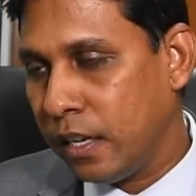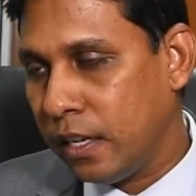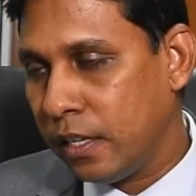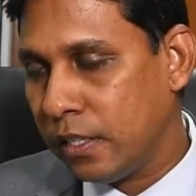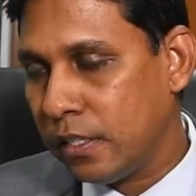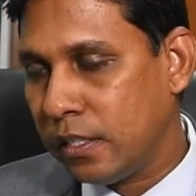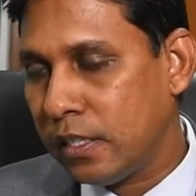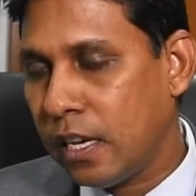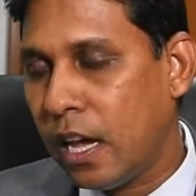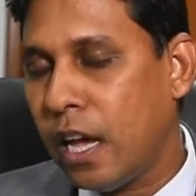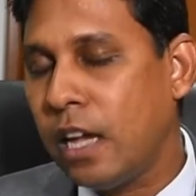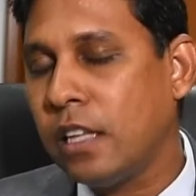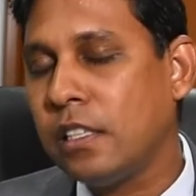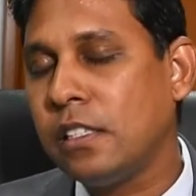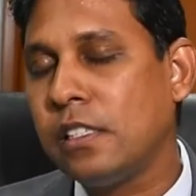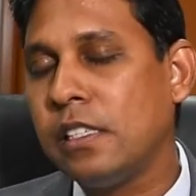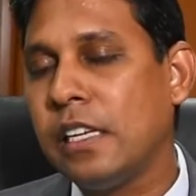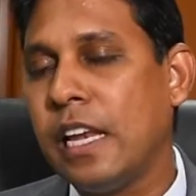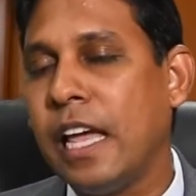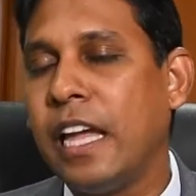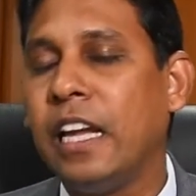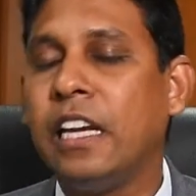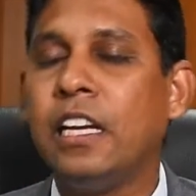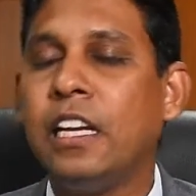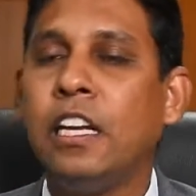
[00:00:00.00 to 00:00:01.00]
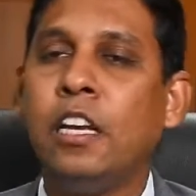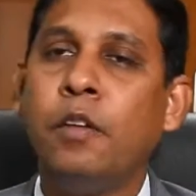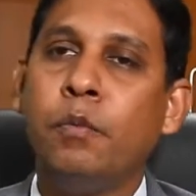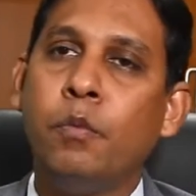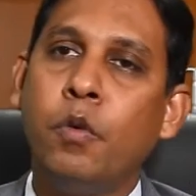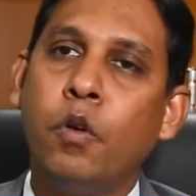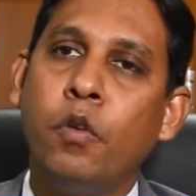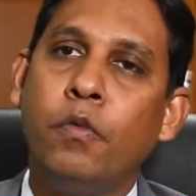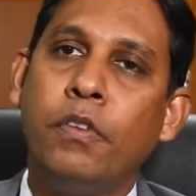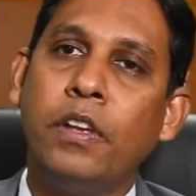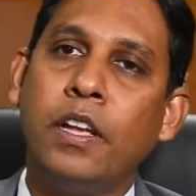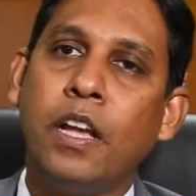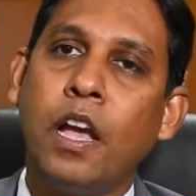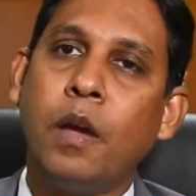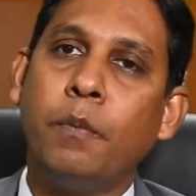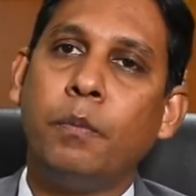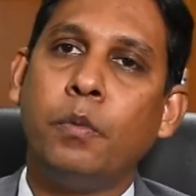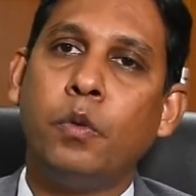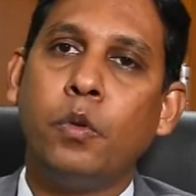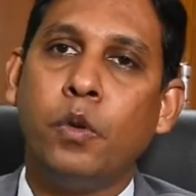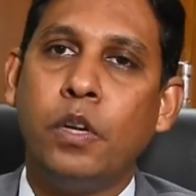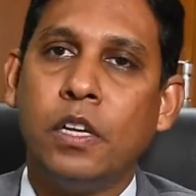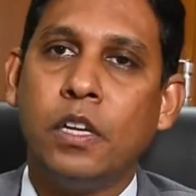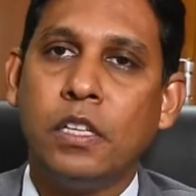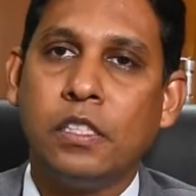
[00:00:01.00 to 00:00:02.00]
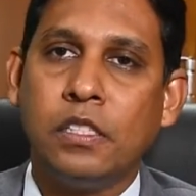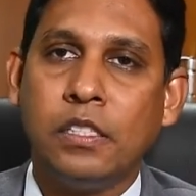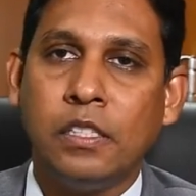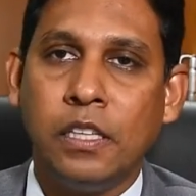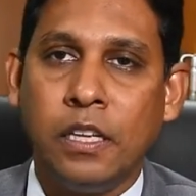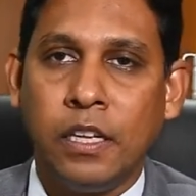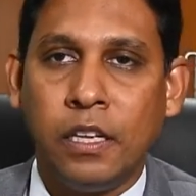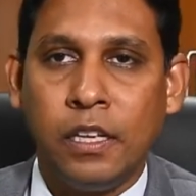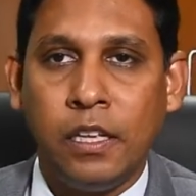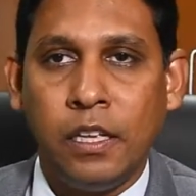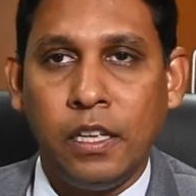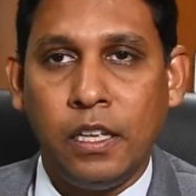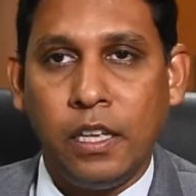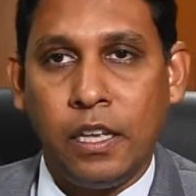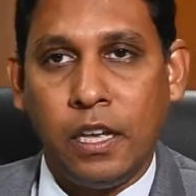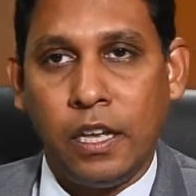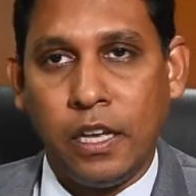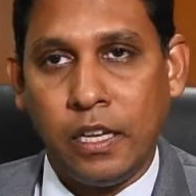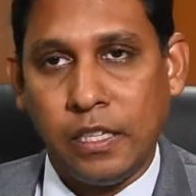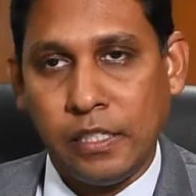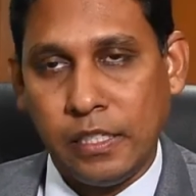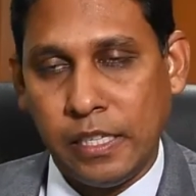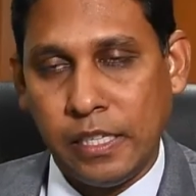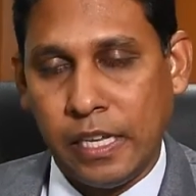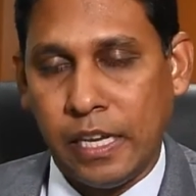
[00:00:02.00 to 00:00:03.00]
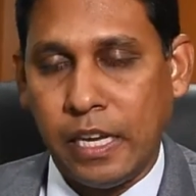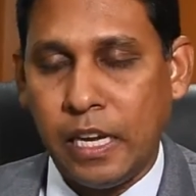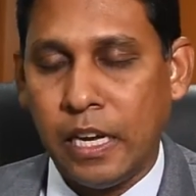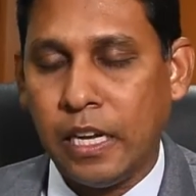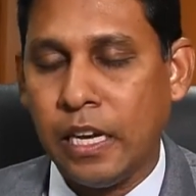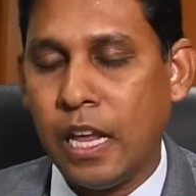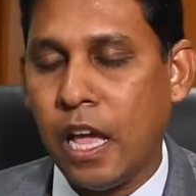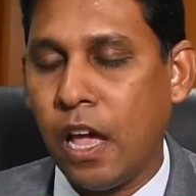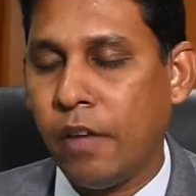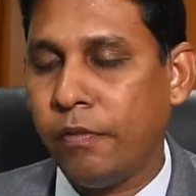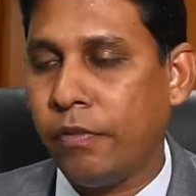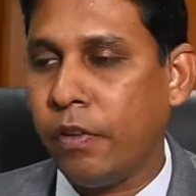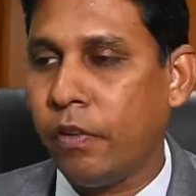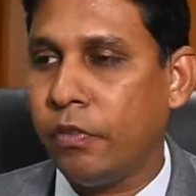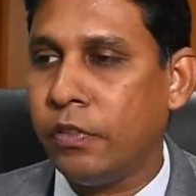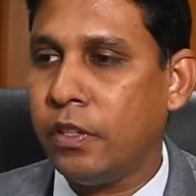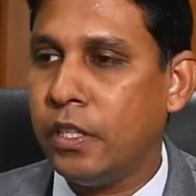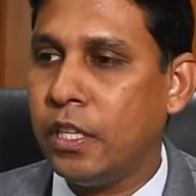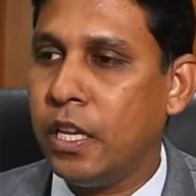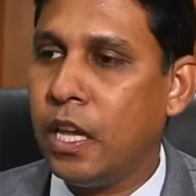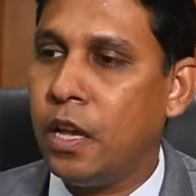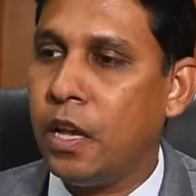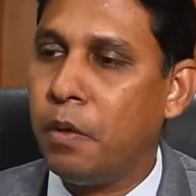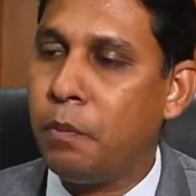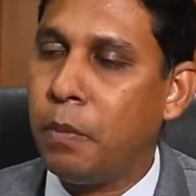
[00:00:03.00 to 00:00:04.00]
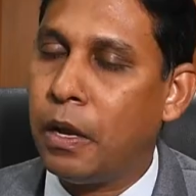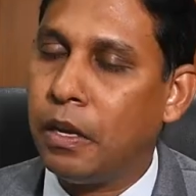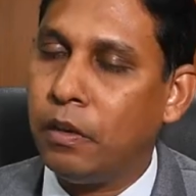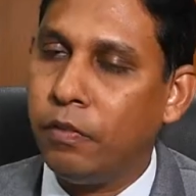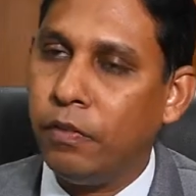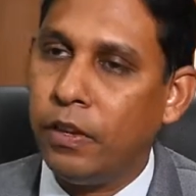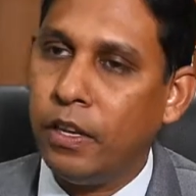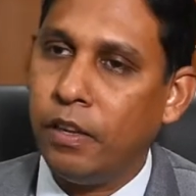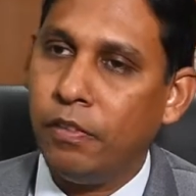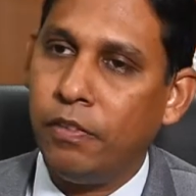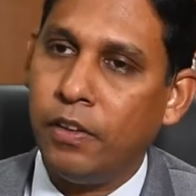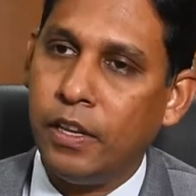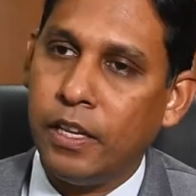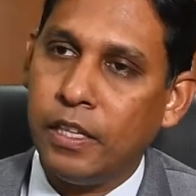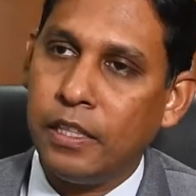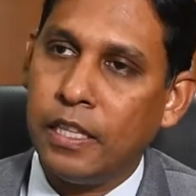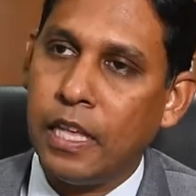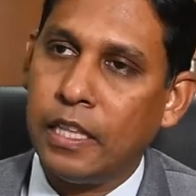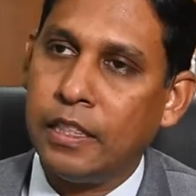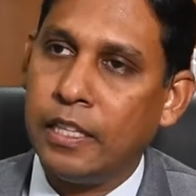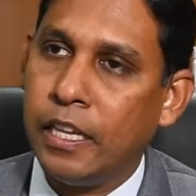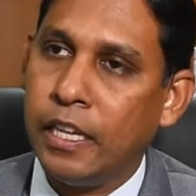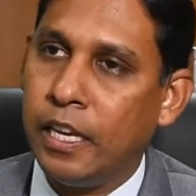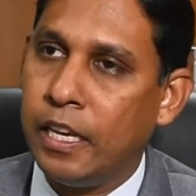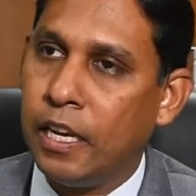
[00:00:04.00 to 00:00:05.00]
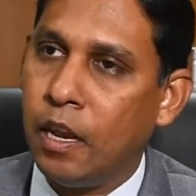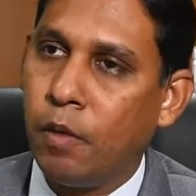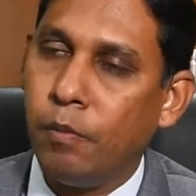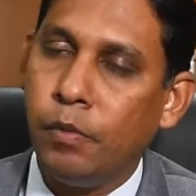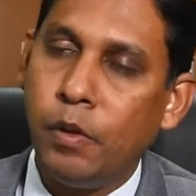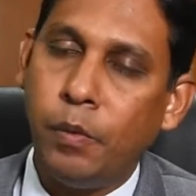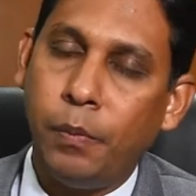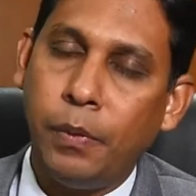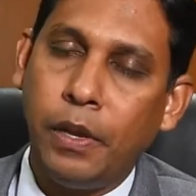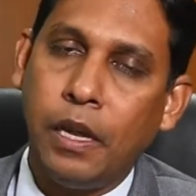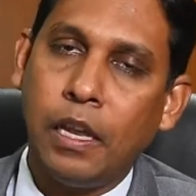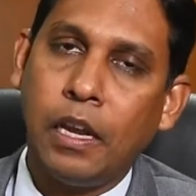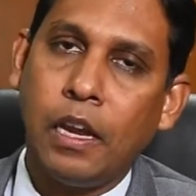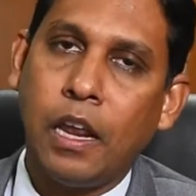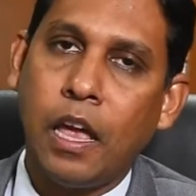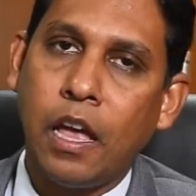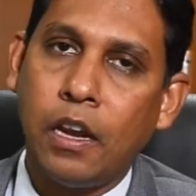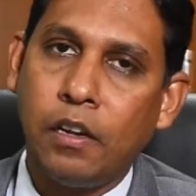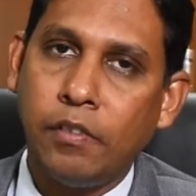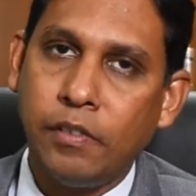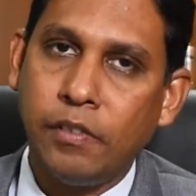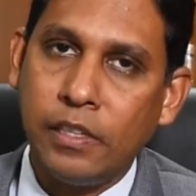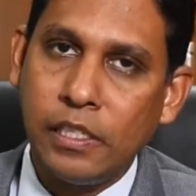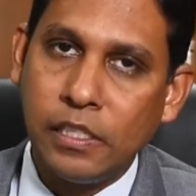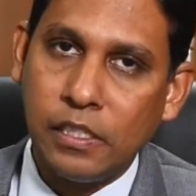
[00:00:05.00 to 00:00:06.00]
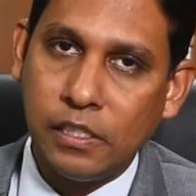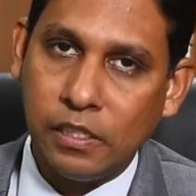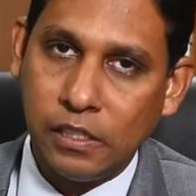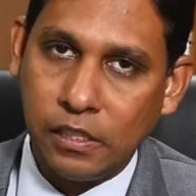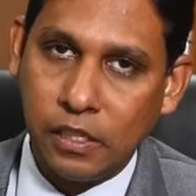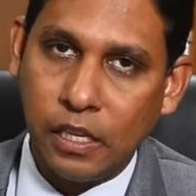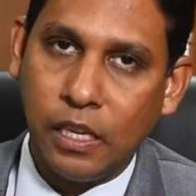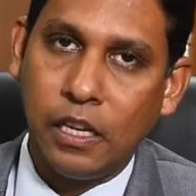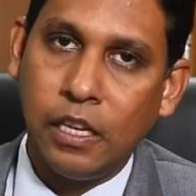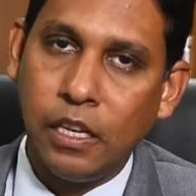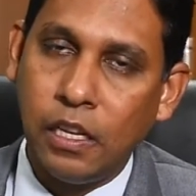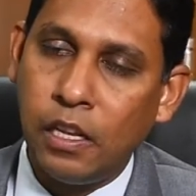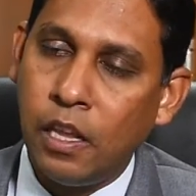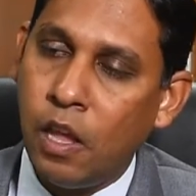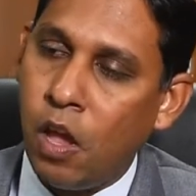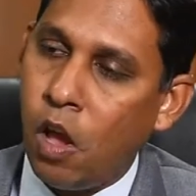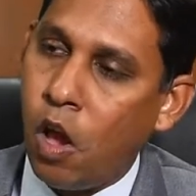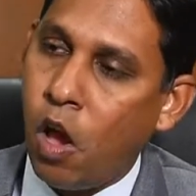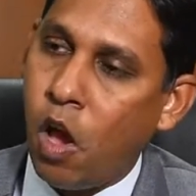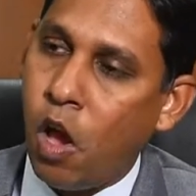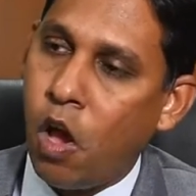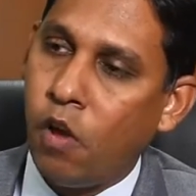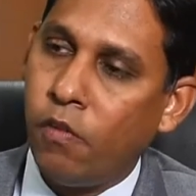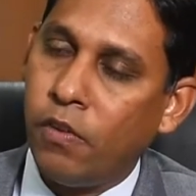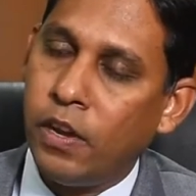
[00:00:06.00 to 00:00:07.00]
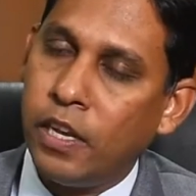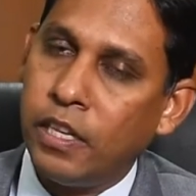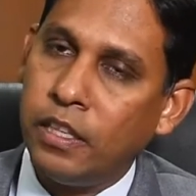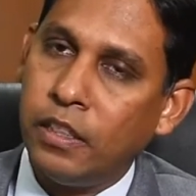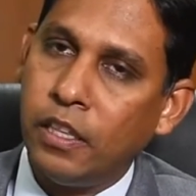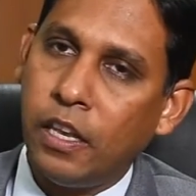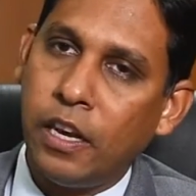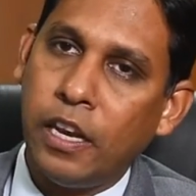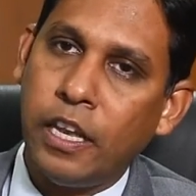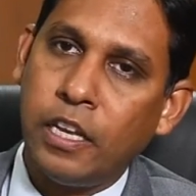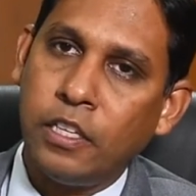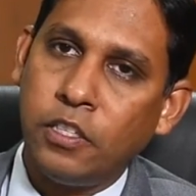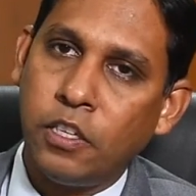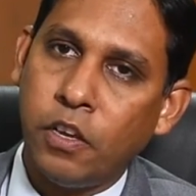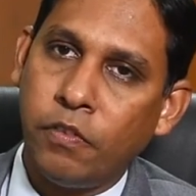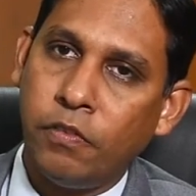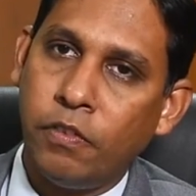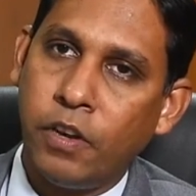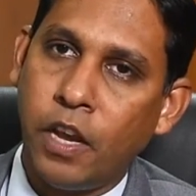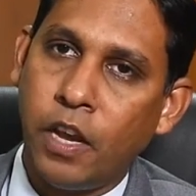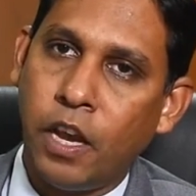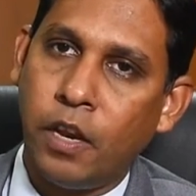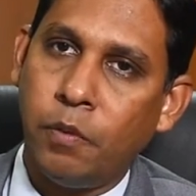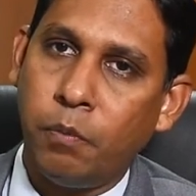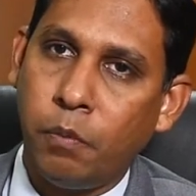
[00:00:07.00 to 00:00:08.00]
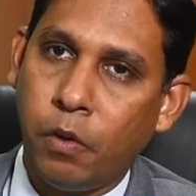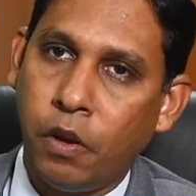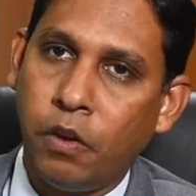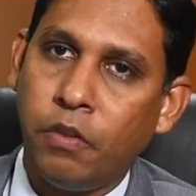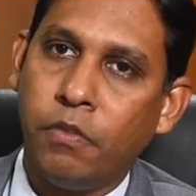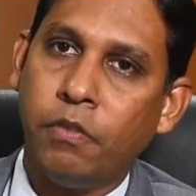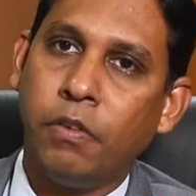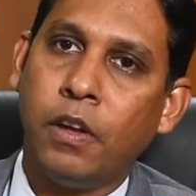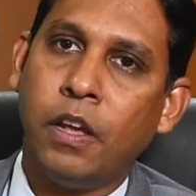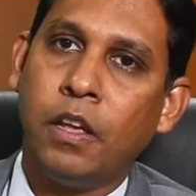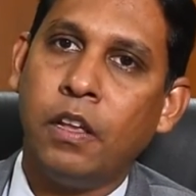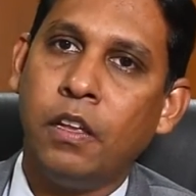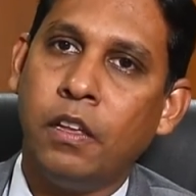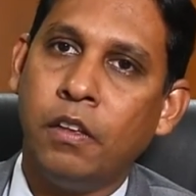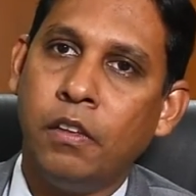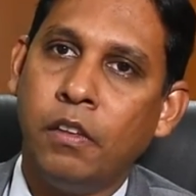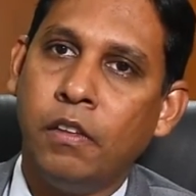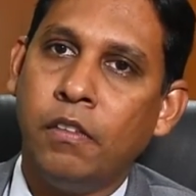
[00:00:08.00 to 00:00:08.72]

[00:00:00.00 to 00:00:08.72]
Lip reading: start slightly moving up towards the second half of the year. But we feel that the AWPLR will still hover in the range of 9.5%